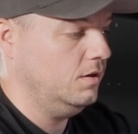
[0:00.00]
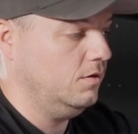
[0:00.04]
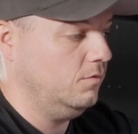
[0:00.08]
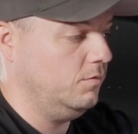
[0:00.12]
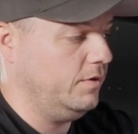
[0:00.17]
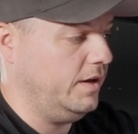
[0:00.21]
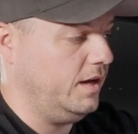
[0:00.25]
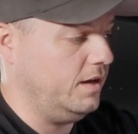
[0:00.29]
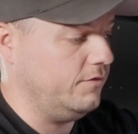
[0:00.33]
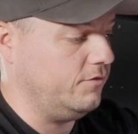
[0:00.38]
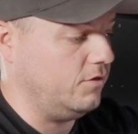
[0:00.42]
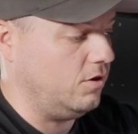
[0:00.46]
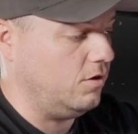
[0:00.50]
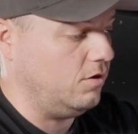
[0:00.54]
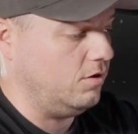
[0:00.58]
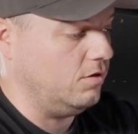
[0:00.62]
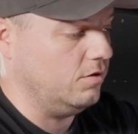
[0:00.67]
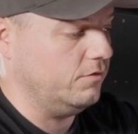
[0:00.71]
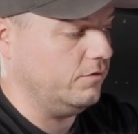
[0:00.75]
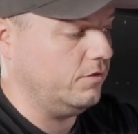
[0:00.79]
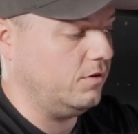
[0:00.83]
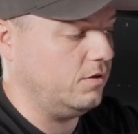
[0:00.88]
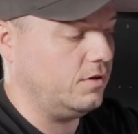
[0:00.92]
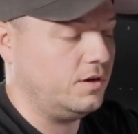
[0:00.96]
We have
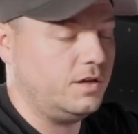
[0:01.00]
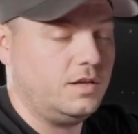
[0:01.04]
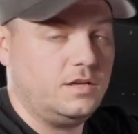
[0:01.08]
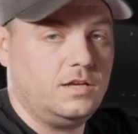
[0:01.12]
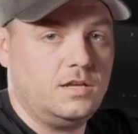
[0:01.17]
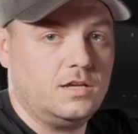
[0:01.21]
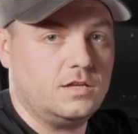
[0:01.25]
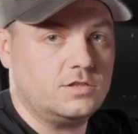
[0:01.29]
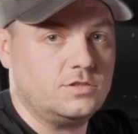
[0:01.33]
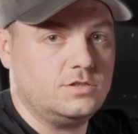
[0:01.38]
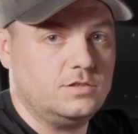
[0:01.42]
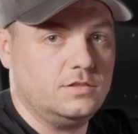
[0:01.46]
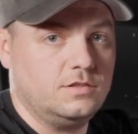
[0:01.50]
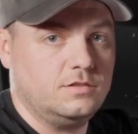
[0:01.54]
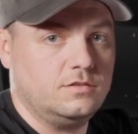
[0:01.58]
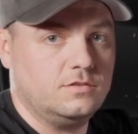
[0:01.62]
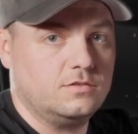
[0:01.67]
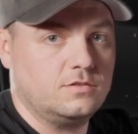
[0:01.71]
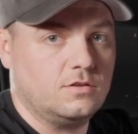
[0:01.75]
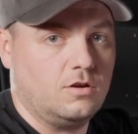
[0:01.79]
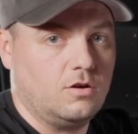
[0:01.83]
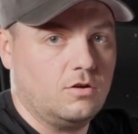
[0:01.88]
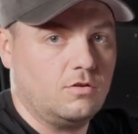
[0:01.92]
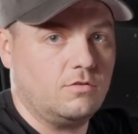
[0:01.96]
all of our
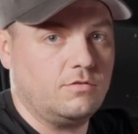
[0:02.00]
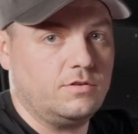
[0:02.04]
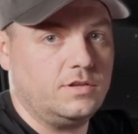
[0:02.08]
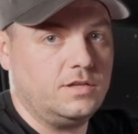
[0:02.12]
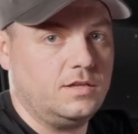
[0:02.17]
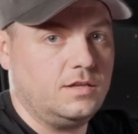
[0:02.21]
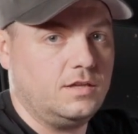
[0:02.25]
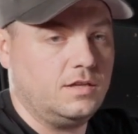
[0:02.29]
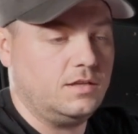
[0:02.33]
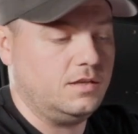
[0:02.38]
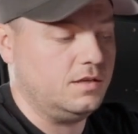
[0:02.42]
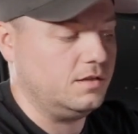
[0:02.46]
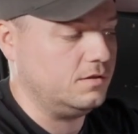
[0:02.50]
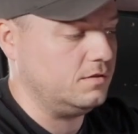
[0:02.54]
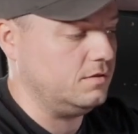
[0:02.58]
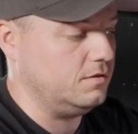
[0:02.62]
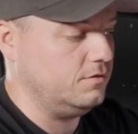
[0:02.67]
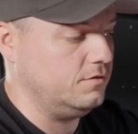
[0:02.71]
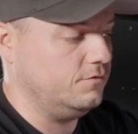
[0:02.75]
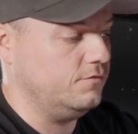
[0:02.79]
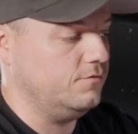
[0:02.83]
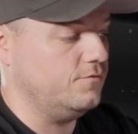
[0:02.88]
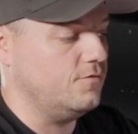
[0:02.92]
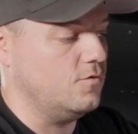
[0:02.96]
connections already
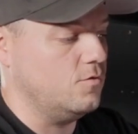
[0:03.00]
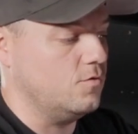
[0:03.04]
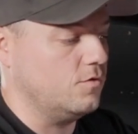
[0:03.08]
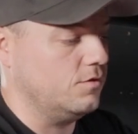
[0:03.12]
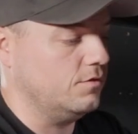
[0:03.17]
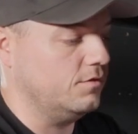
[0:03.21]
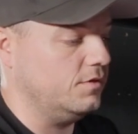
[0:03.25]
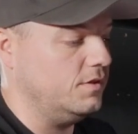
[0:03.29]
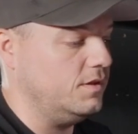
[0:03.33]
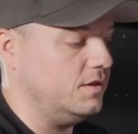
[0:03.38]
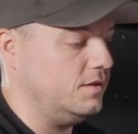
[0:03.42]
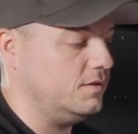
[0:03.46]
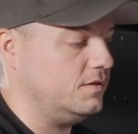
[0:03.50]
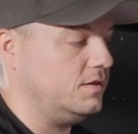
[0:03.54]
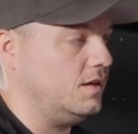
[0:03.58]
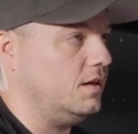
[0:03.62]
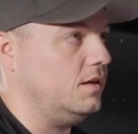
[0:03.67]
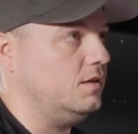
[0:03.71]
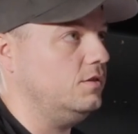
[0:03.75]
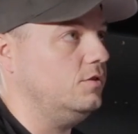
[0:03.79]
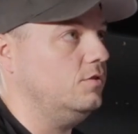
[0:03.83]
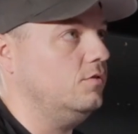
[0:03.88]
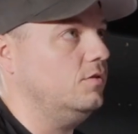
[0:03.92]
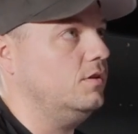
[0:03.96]
connected for this
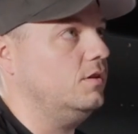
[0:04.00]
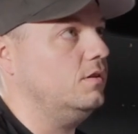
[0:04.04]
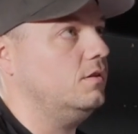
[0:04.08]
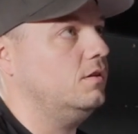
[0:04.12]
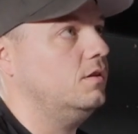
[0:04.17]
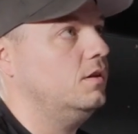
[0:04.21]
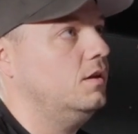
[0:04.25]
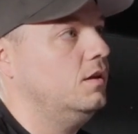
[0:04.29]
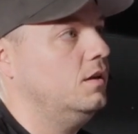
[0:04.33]
head unit.